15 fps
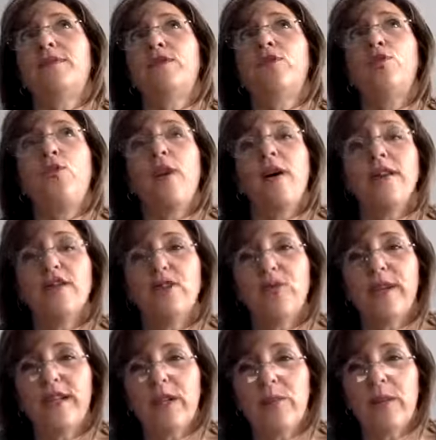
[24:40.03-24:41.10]
to want to
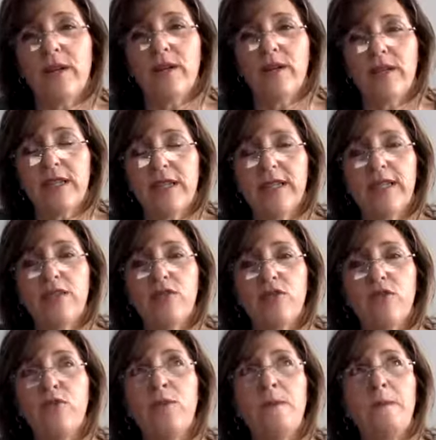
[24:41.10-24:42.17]
experience this
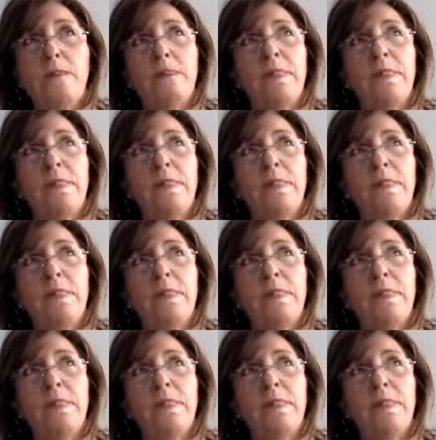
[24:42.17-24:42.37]
too.